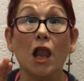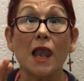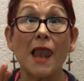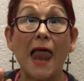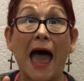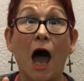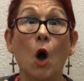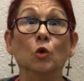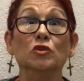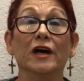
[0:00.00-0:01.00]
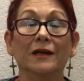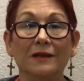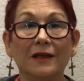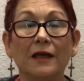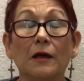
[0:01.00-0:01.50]
loud,
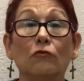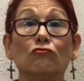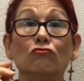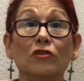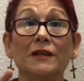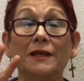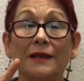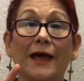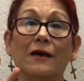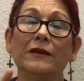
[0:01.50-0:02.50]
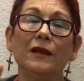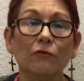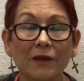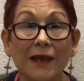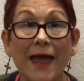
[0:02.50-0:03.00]
really loud, and it
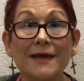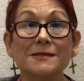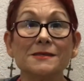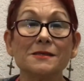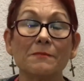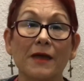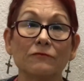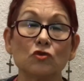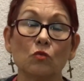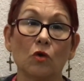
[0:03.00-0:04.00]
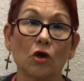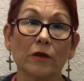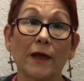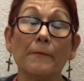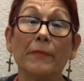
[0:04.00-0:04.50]
relaxes them after
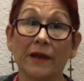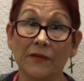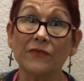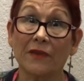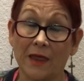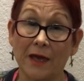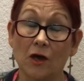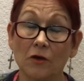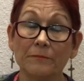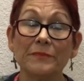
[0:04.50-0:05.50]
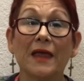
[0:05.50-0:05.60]
work, but it's loud.